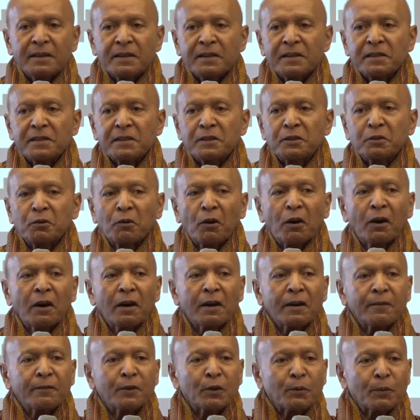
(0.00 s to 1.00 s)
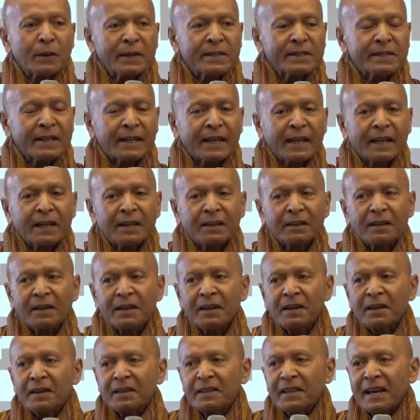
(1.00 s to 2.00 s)
So to all of you once again,
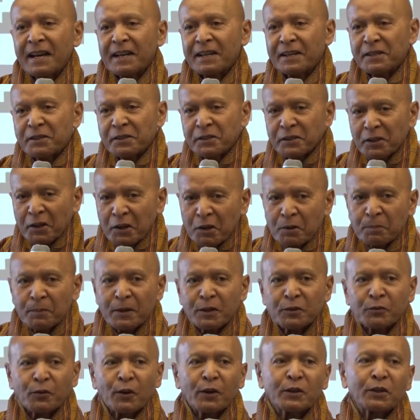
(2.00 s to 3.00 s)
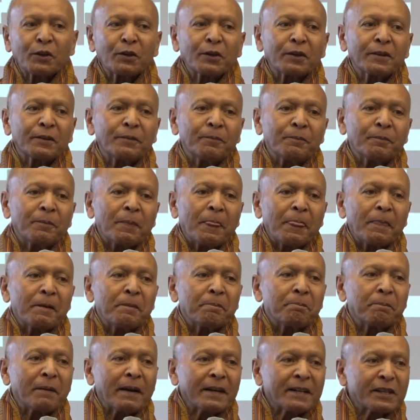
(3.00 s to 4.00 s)
thank you so much for your
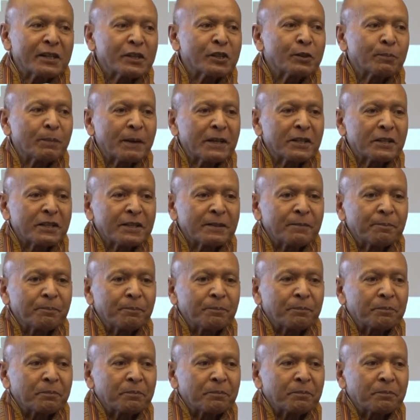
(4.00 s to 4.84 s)
participation.